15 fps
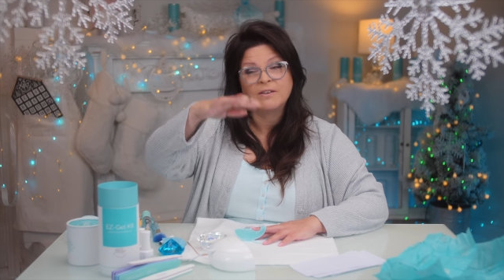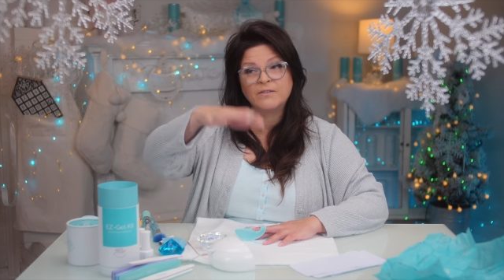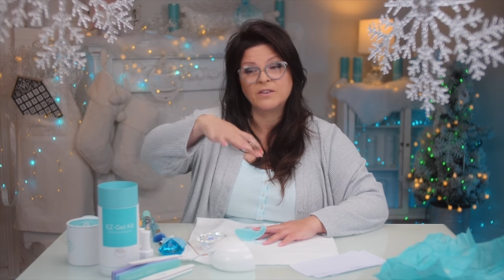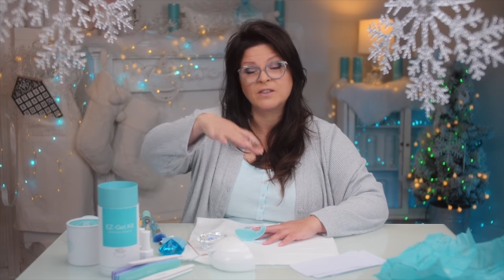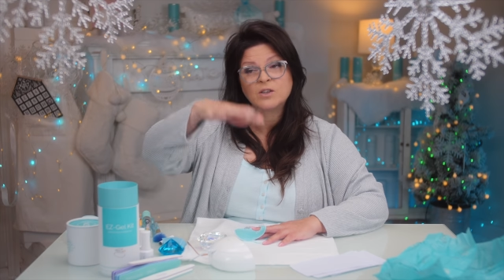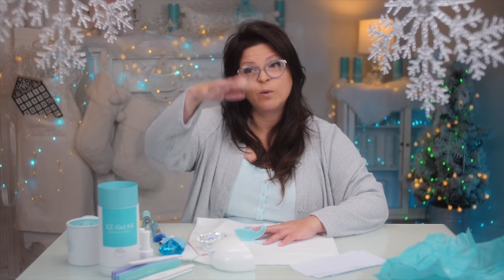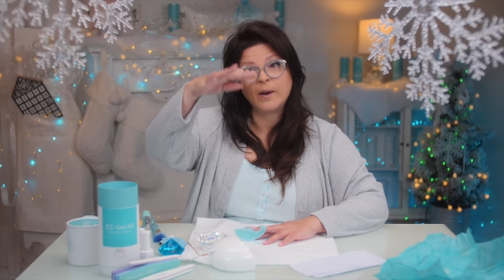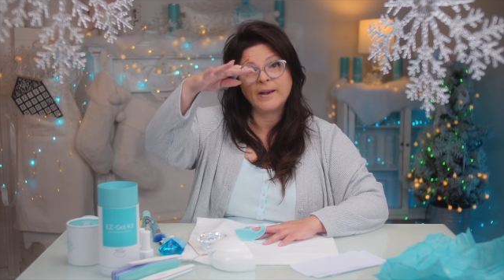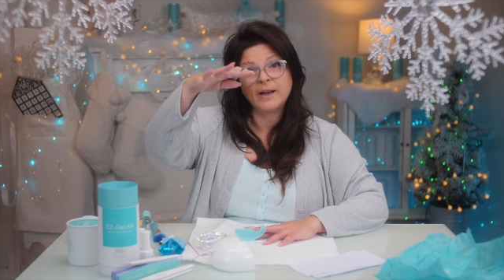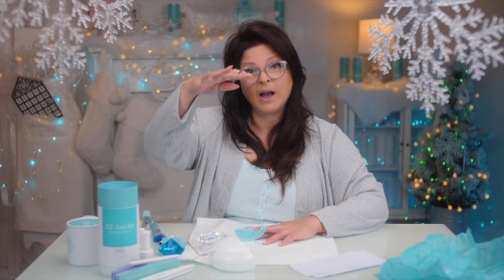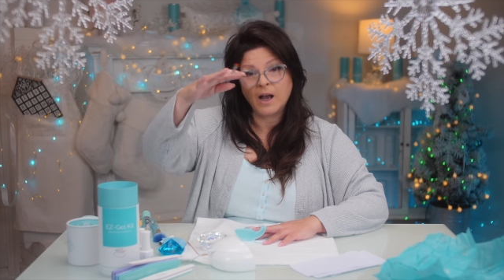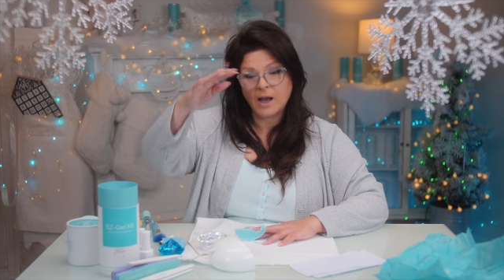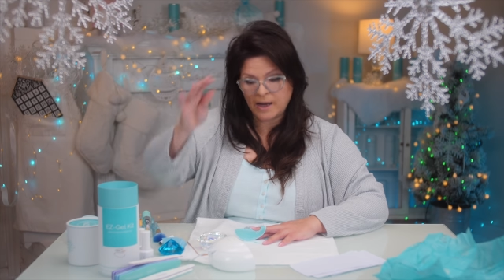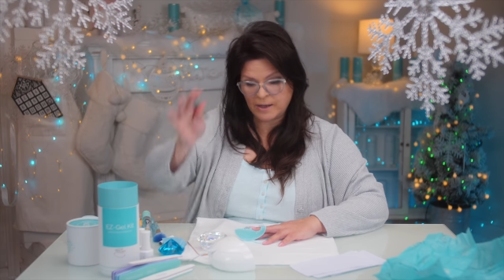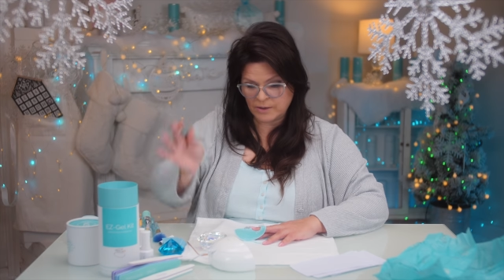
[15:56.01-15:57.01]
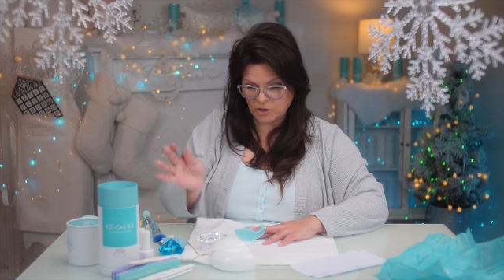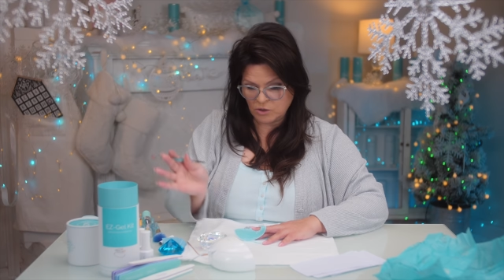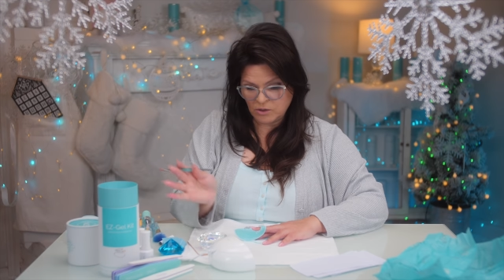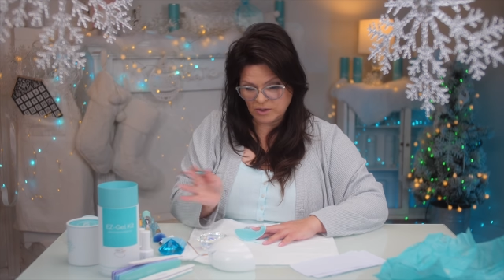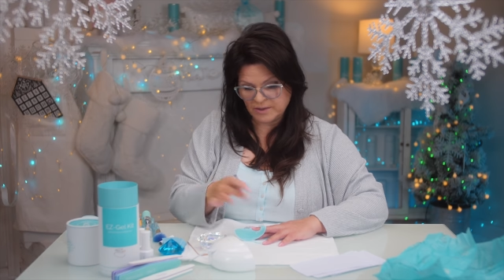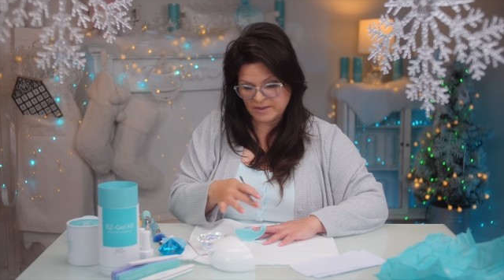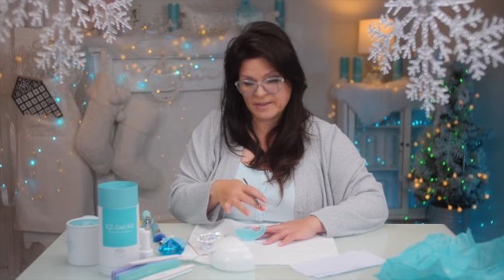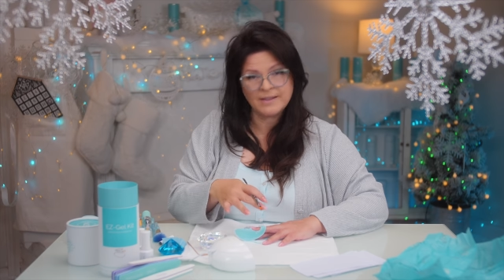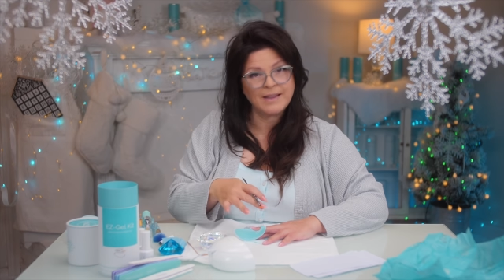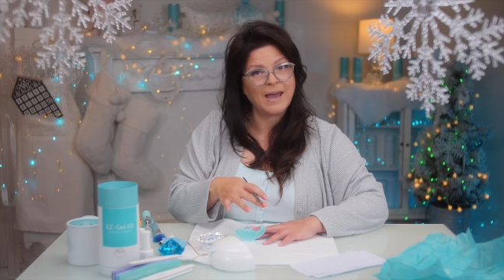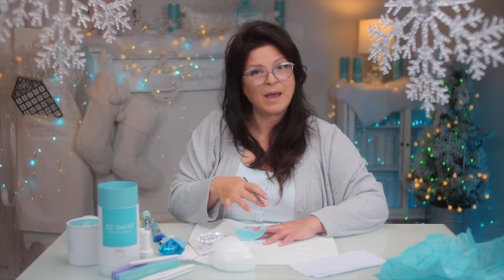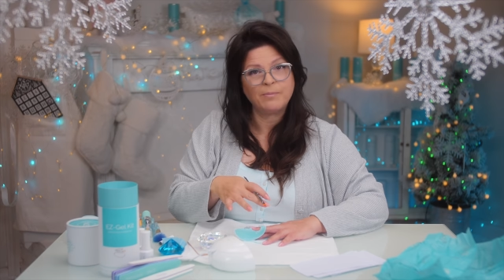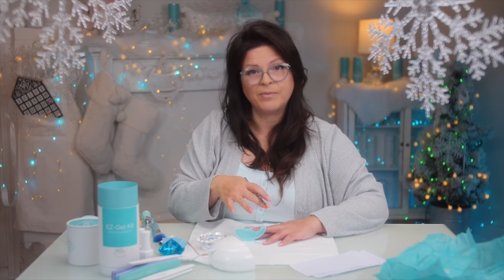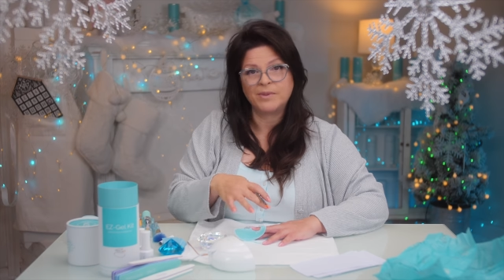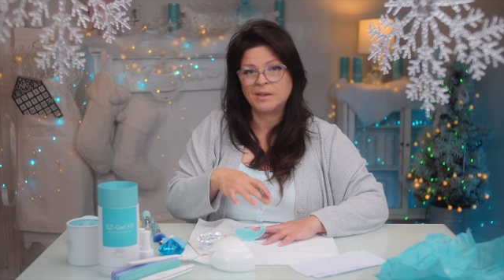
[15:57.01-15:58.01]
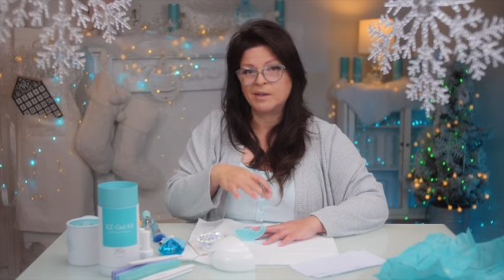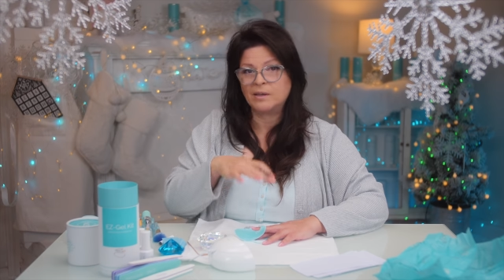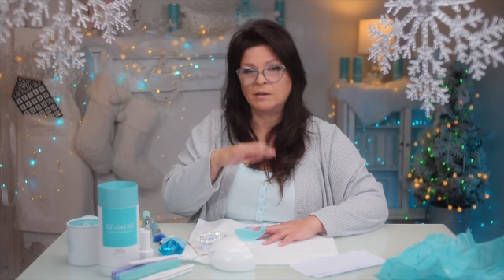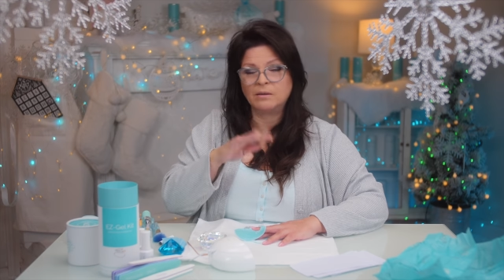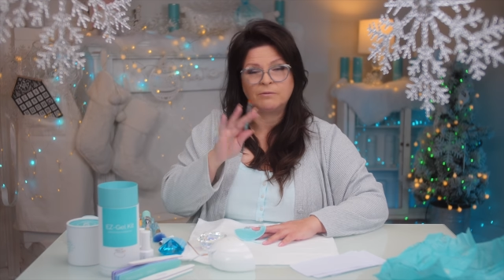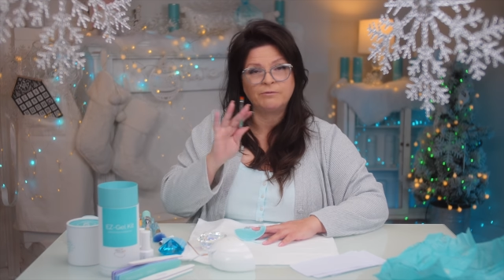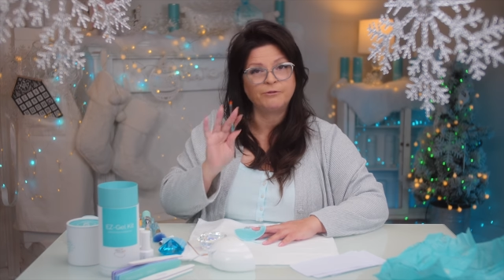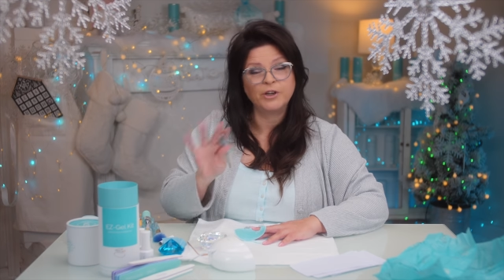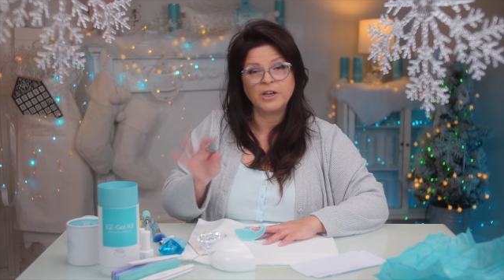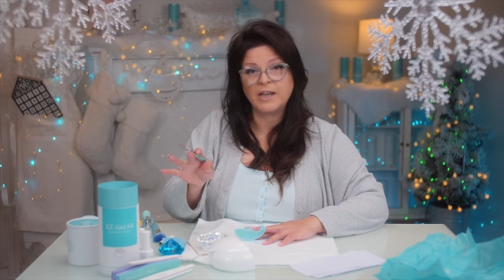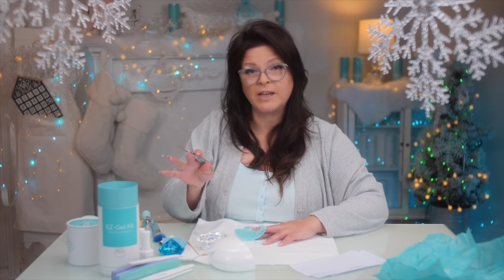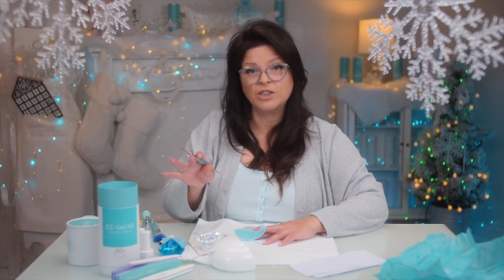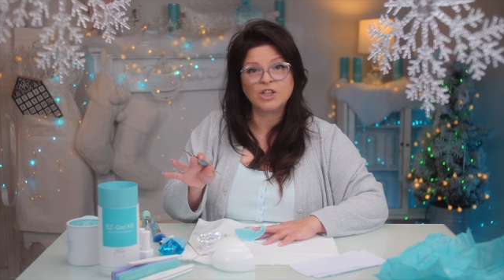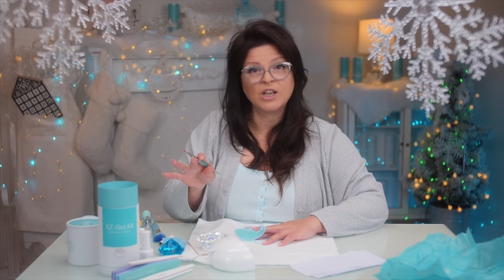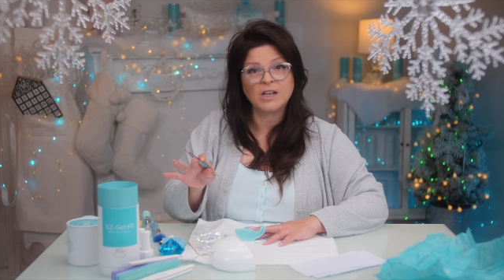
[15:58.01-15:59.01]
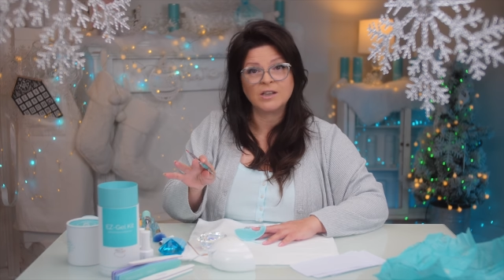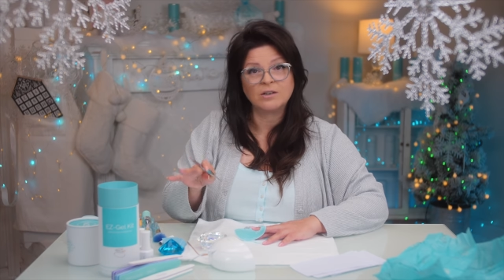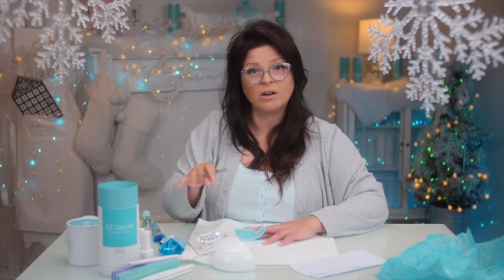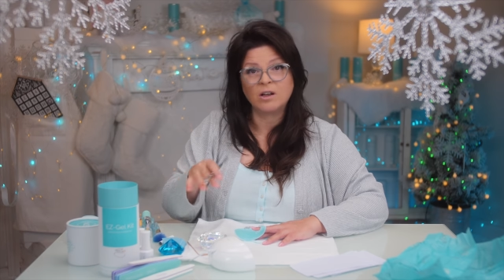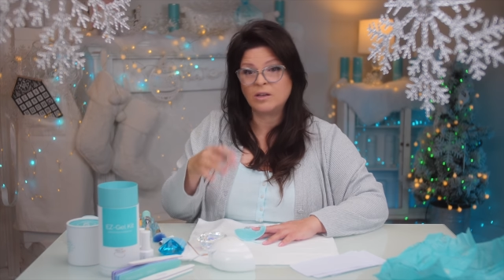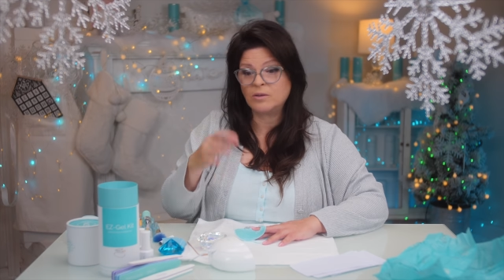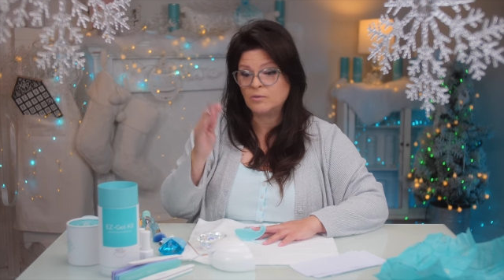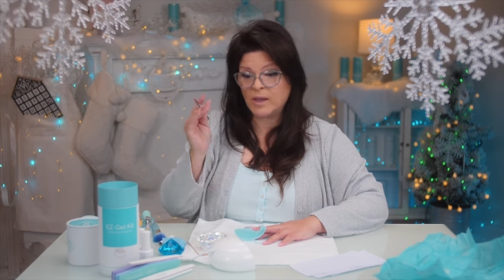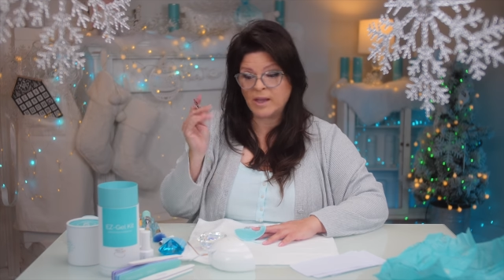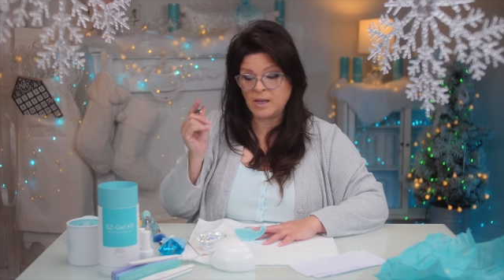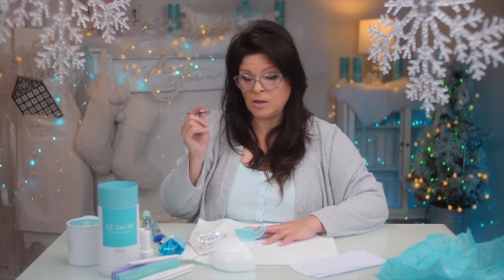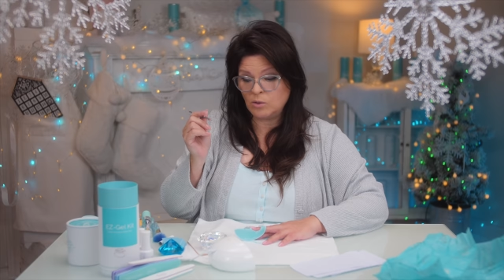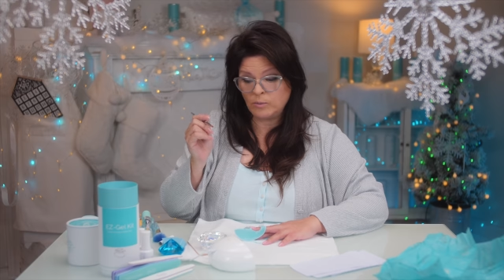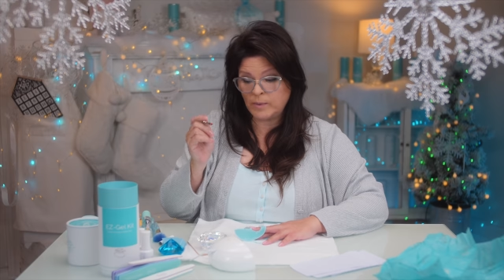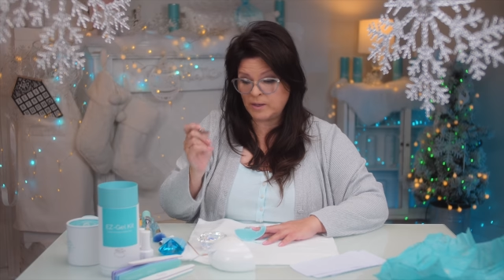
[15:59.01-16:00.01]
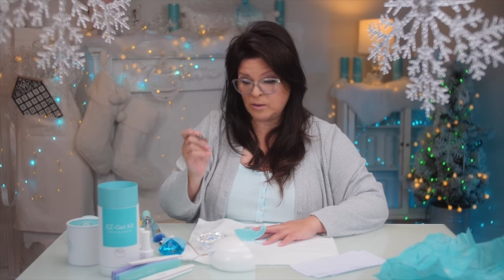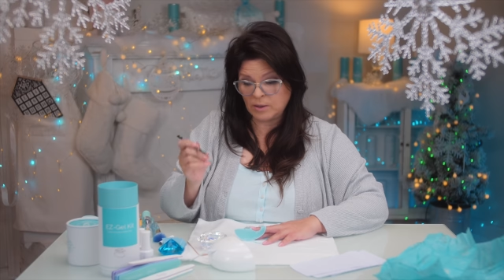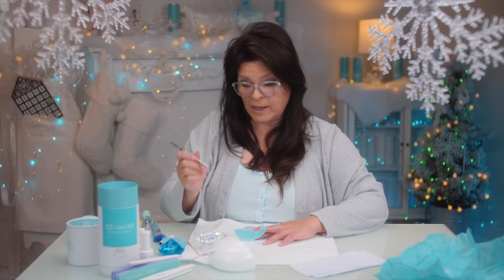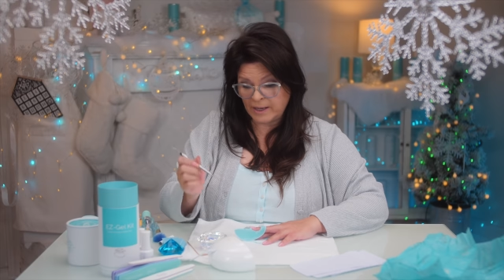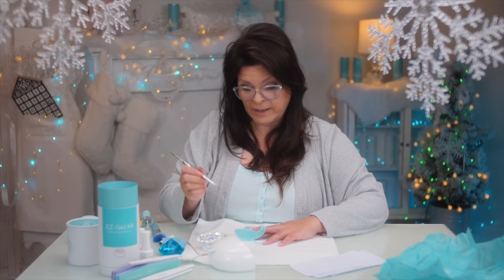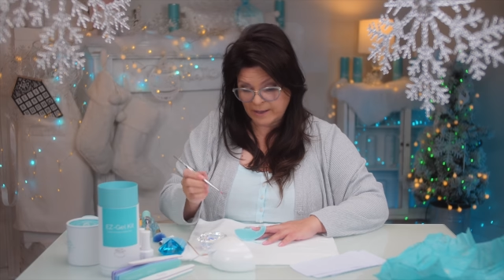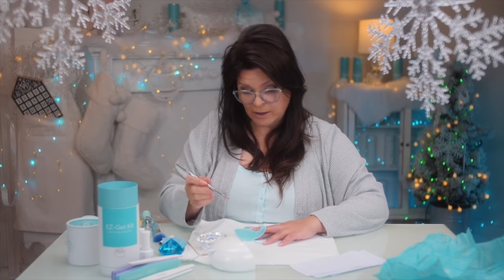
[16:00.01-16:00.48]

If it's quite high, then you can slap the free edge color on any old way you like,